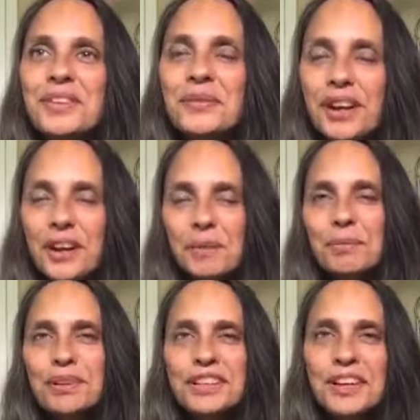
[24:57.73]
that went
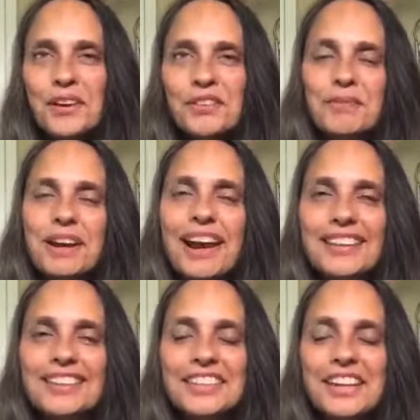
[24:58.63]
completely over my head
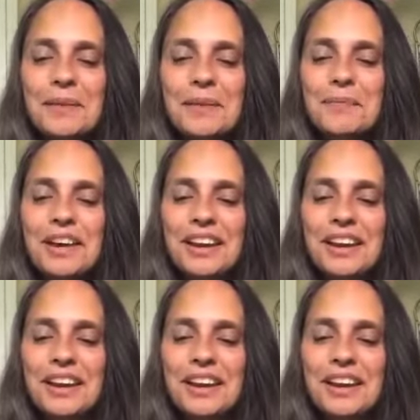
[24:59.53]
at the time, and